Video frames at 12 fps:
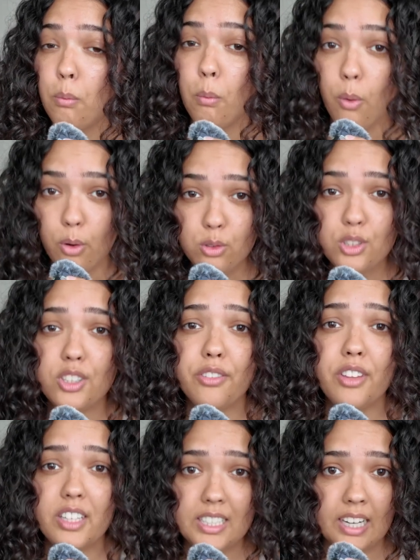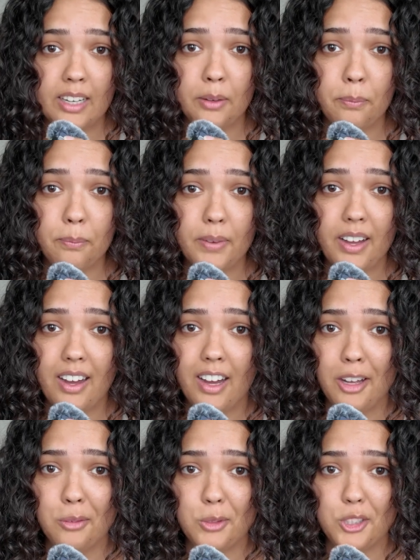Most of the time,
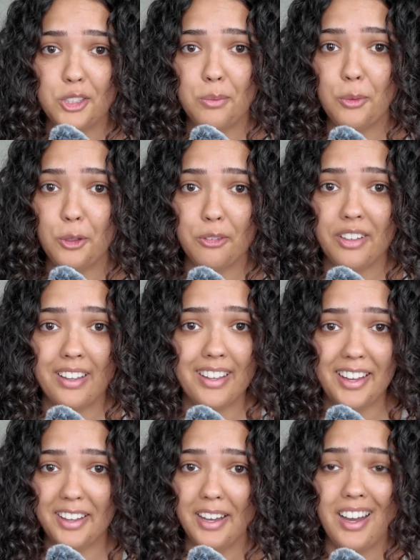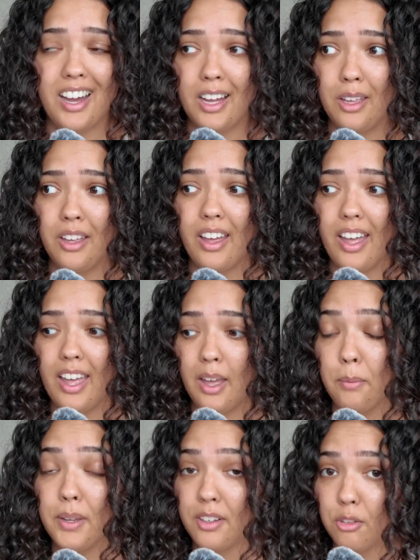I'm just moving like I
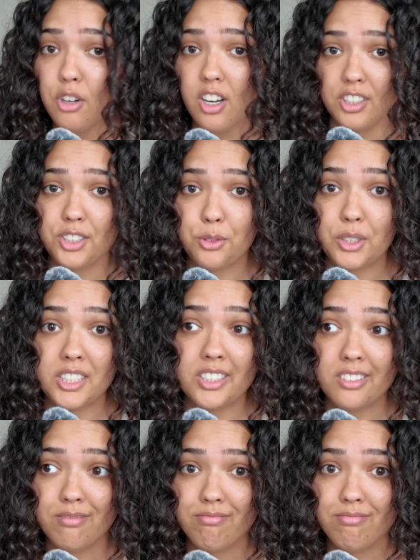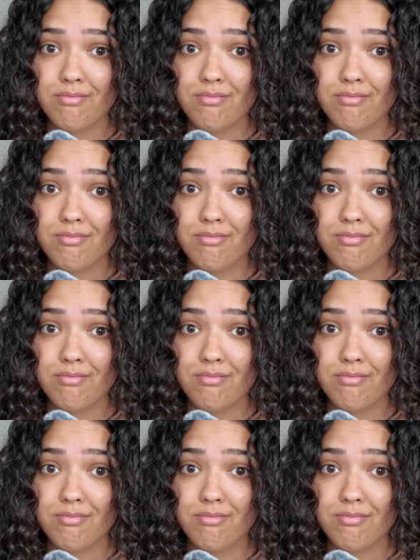am in a rush, which